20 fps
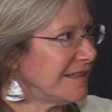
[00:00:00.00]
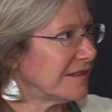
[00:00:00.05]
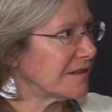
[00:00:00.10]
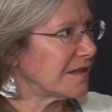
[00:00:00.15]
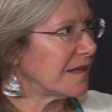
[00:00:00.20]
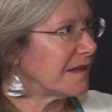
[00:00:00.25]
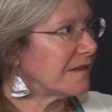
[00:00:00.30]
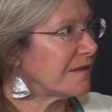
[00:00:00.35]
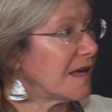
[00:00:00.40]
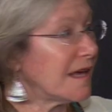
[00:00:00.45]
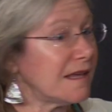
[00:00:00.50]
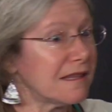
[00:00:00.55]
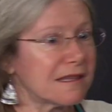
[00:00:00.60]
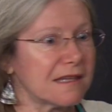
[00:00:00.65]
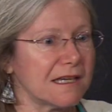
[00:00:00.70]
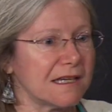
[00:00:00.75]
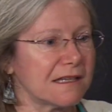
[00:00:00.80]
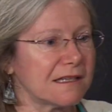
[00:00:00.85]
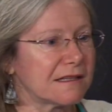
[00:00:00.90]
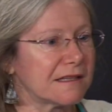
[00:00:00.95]
They
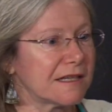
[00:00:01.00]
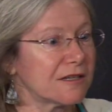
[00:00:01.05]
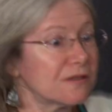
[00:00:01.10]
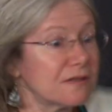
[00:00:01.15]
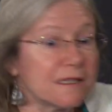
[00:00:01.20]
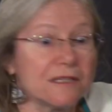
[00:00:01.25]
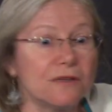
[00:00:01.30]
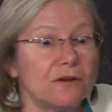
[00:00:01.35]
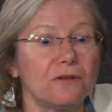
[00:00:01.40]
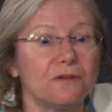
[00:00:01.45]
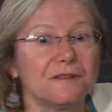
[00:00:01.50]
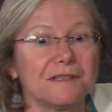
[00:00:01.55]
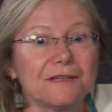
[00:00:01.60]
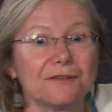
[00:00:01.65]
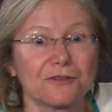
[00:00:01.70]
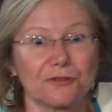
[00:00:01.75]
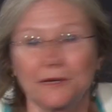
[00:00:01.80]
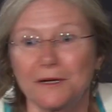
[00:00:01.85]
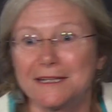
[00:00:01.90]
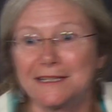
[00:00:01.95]
think they're the only
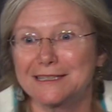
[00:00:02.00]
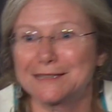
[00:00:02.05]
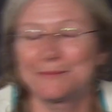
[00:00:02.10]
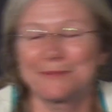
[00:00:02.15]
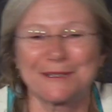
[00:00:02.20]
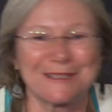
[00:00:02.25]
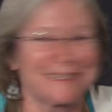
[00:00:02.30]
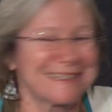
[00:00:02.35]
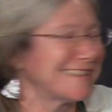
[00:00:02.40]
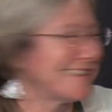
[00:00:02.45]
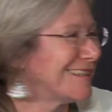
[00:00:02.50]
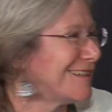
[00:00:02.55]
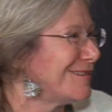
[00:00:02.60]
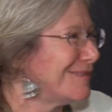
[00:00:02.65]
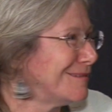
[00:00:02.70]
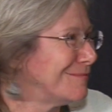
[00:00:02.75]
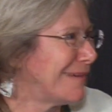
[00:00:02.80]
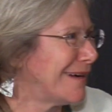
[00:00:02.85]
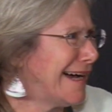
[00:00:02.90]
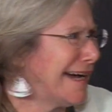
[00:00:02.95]
crazy person
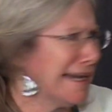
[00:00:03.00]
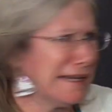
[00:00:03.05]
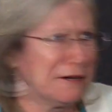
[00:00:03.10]
going by,